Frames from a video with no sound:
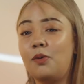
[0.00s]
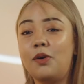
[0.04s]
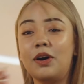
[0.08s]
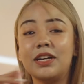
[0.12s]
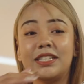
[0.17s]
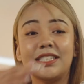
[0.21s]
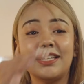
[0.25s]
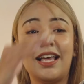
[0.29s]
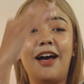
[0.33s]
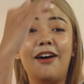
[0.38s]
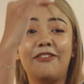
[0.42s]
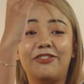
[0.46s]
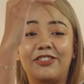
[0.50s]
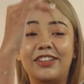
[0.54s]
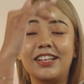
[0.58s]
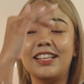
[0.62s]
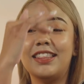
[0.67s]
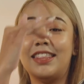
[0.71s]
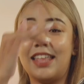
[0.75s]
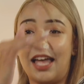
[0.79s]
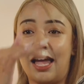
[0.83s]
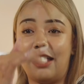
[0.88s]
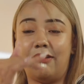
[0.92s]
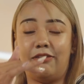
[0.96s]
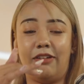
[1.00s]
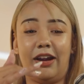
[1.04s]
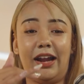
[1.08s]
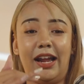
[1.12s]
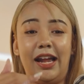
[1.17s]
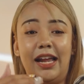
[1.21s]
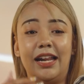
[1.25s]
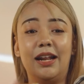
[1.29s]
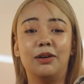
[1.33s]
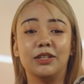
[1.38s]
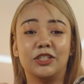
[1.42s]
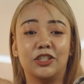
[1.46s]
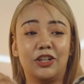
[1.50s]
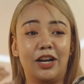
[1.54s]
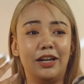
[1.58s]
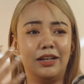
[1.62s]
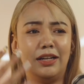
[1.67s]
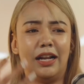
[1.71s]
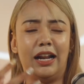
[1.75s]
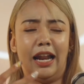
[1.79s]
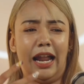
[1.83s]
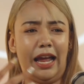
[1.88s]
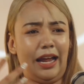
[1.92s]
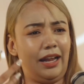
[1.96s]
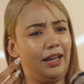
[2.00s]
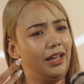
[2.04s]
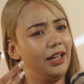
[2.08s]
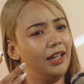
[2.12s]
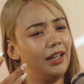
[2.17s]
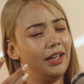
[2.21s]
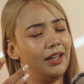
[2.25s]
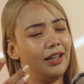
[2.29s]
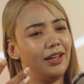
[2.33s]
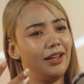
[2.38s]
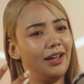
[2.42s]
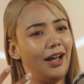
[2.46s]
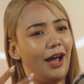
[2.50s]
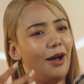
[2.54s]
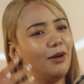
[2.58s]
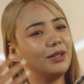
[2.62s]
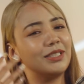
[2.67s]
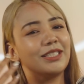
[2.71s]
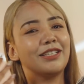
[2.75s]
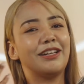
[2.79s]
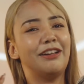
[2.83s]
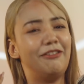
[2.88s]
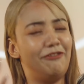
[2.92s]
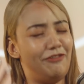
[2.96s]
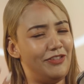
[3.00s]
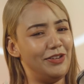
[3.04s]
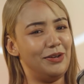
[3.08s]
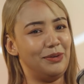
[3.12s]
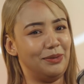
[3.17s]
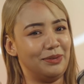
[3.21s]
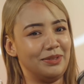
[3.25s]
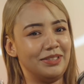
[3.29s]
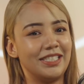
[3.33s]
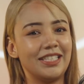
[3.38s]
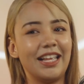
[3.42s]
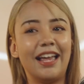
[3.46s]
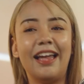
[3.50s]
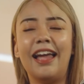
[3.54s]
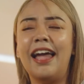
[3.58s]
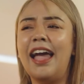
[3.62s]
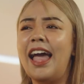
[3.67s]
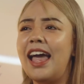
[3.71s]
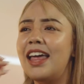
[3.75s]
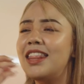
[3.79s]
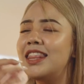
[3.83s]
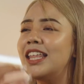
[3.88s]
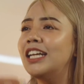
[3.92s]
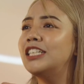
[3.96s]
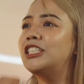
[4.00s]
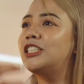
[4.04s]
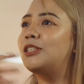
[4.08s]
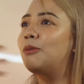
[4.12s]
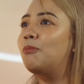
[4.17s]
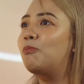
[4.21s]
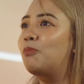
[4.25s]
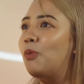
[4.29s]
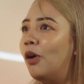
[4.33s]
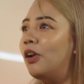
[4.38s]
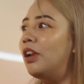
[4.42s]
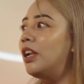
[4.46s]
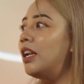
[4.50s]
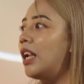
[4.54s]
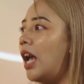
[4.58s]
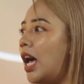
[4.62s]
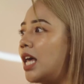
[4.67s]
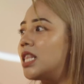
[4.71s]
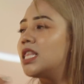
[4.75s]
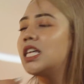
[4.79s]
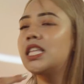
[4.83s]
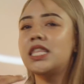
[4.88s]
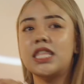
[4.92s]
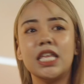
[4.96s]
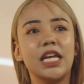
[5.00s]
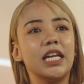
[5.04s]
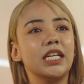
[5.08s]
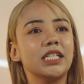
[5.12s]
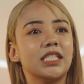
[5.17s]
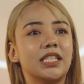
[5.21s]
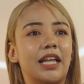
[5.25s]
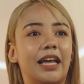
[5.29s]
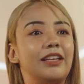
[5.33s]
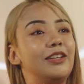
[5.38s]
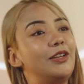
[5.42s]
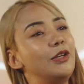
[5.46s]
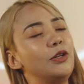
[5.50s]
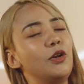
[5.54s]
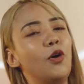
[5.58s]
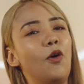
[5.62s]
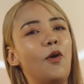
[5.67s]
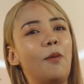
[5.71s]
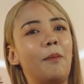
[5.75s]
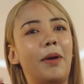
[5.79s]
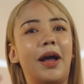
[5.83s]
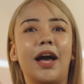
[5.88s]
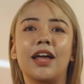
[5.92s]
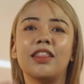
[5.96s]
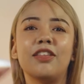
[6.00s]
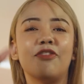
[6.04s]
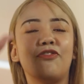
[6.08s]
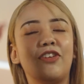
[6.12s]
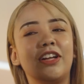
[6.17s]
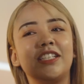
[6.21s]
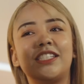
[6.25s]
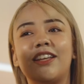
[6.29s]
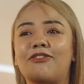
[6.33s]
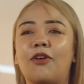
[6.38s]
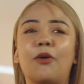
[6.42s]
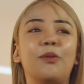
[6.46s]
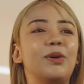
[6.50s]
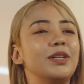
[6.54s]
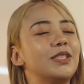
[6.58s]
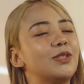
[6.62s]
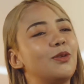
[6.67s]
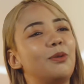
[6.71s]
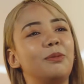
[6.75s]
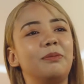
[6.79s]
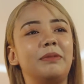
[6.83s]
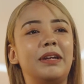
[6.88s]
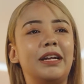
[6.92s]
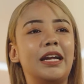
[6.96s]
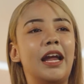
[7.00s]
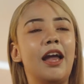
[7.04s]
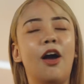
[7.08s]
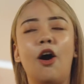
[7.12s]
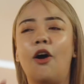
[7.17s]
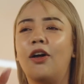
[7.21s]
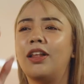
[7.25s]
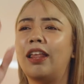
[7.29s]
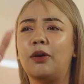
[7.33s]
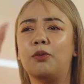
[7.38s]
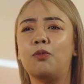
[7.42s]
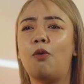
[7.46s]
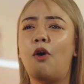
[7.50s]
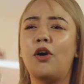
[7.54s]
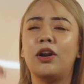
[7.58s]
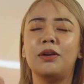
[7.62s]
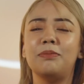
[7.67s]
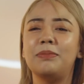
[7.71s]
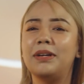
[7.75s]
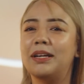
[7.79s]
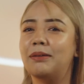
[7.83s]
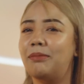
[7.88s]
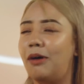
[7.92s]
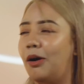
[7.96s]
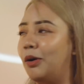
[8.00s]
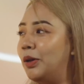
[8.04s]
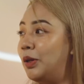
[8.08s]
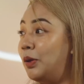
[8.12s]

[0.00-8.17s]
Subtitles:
was after that, right? And I was trying to like, I was confused. And then she brought in other things like, you know, my other friends have always told me or like warned me about